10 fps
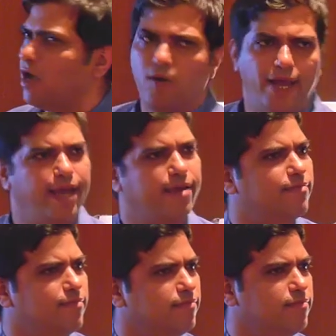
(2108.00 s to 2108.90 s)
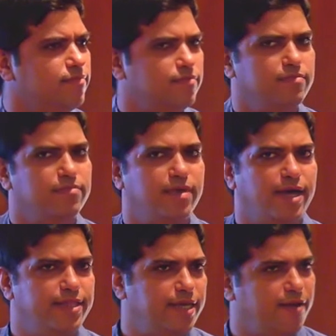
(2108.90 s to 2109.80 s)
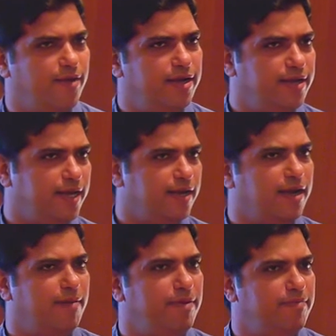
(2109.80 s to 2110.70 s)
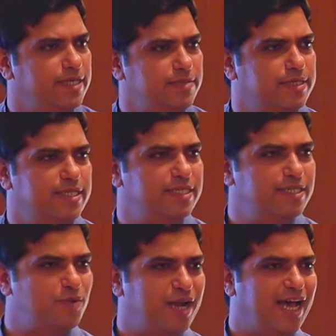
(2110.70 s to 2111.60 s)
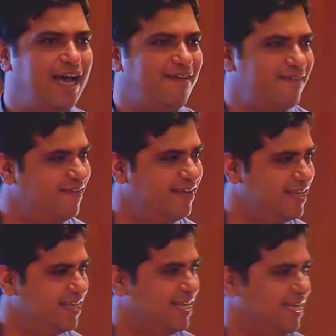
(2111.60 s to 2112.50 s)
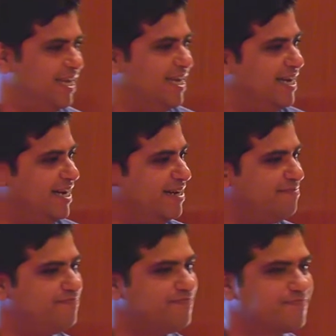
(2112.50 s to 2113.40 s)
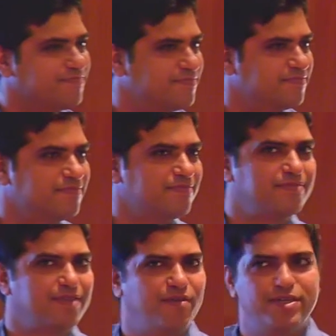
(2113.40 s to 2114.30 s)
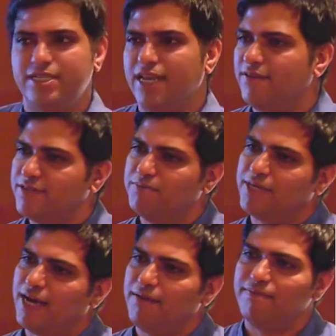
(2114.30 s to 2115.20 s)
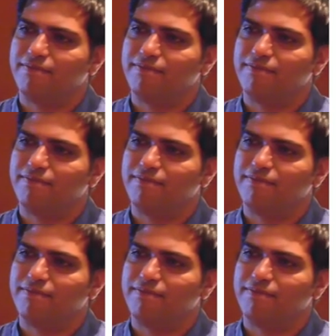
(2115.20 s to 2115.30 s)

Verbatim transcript: okay. I think I went at a rapid pace, but this is what I have. Um, we still have some time.